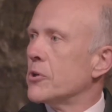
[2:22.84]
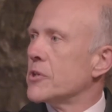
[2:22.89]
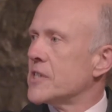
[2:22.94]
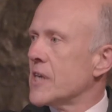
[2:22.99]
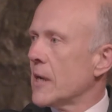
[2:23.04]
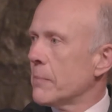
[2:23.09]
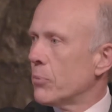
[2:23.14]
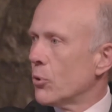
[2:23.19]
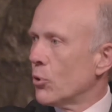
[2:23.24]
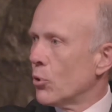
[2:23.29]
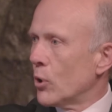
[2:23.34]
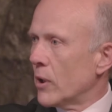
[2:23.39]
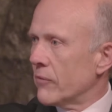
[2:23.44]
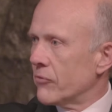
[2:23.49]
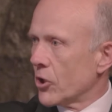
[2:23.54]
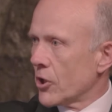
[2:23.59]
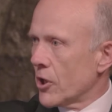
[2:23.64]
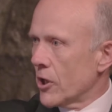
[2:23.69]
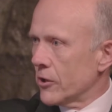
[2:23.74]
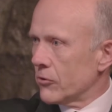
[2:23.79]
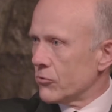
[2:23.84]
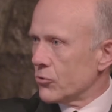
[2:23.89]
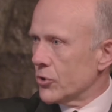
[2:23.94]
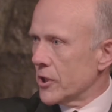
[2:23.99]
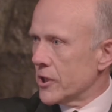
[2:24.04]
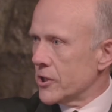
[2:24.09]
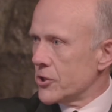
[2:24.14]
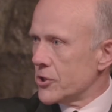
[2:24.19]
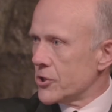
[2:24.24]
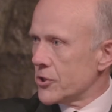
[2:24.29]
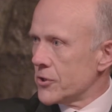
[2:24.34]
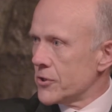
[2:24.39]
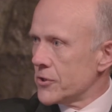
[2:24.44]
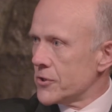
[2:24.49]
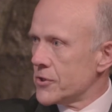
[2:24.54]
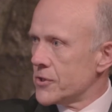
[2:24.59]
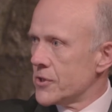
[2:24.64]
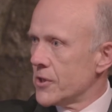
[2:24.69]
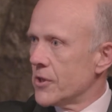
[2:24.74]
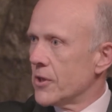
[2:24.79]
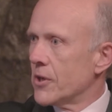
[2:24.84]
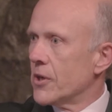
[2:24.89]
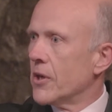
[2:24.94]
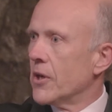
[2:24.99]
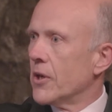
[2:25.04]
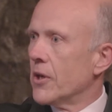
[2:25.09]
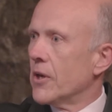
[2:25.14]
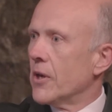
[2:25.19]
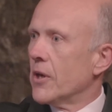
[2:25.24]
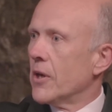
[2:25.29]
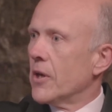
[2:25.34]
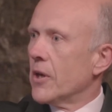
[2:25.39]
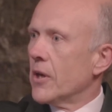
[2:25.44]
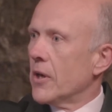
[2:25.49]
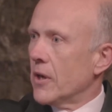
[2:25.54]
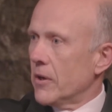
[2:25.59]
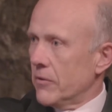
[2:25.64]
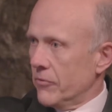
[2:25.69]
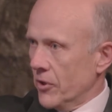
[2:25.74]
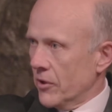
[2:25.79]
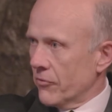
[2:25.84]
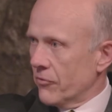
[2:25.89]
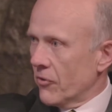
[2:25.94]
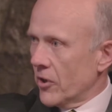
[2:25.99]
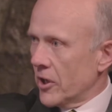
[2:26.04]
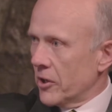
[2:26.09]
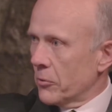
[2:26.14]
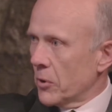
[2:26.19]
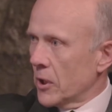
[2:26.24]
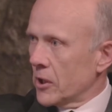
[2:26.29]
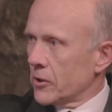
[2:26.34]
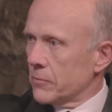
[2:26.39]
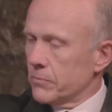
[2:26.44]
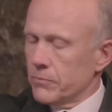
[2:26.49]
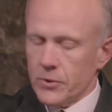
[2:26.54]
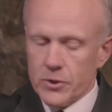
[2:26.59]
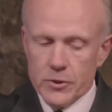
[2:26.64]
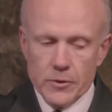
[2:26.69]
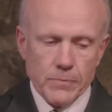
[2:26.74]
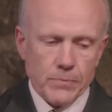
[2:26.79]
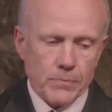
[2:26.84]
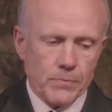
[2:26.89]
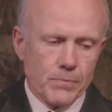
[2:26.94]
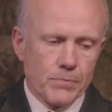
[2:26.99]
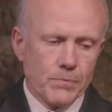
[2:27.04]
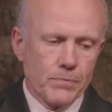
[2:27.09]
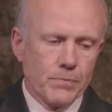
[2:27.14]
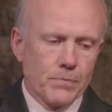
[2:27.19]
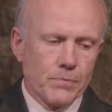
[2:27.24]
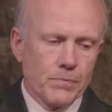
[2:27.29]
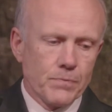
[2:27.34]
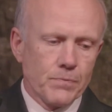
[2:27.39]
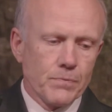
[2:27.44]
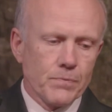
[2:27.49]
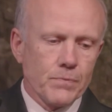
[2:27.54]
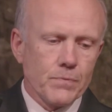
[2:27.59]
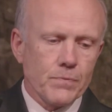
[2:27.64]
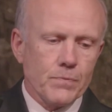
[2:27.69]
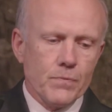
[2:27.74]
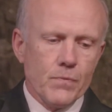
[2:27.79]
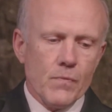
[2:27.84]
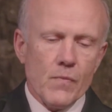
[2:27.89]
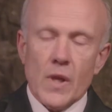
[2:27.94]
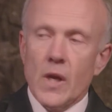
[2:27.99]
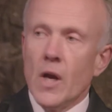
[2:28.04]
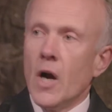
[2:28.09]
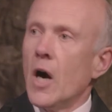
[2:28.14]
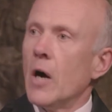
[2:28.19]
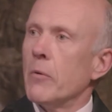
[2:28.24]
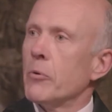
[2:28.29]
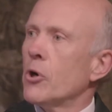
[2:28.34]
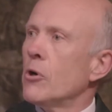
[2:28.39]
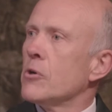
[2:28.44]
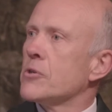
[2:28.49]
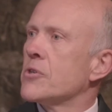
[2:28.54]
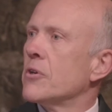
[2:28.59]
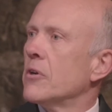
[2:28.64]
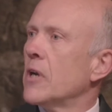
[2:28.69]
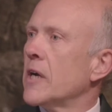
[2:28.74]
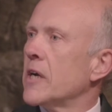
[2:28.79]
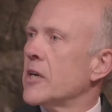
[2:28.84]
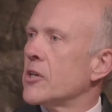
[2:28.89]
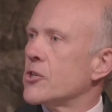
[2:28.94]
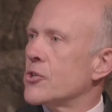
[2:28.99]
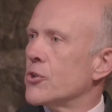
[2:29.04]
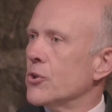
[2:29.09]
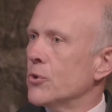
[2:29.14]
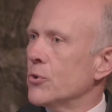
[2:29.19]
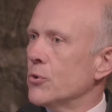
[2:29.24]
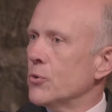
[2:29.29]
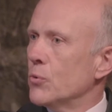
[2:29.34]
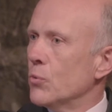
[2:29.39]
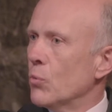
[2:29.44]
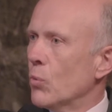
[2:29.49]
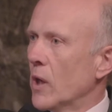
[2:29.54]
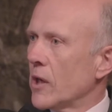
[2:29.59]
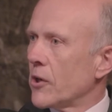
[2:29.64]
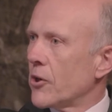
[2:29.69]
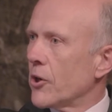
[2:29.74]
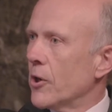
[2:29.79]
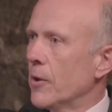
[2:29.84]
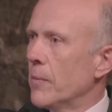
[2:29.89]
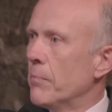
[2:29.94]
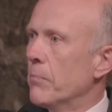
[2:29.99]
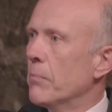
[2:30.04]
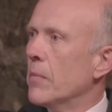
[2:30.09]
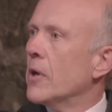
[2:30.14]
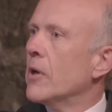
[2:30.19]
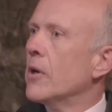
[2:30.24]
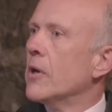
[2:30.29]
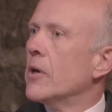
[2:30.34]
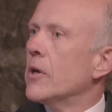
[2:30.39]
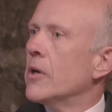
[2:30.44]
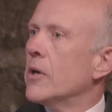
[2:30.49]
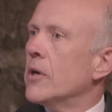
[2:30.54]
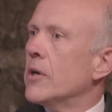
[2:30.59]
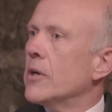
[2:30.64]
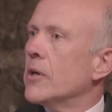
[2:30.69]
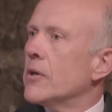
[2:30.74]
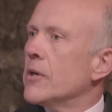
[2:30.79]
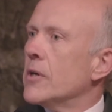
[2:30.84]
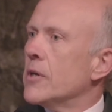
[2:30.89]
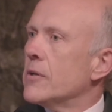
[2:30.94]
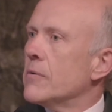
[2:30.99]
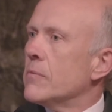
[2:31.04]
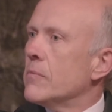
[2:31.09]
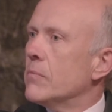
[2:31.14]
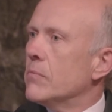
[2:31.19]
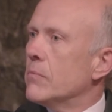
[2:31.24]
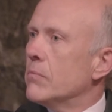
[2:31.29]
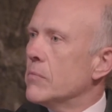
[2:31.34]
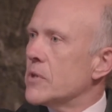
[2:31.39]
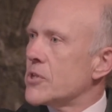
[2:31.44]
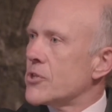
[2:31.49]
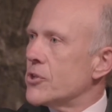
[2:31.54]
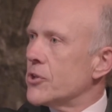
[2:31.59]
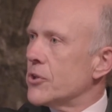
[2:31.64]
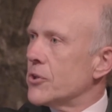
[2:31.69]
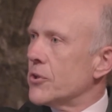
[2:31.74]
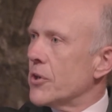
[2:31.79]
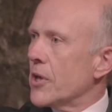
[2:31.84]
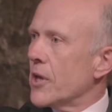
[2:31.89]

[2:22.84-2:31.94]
depot of the Connaught Rangers. You're very welcome, sir. I would also like to welcome Mr.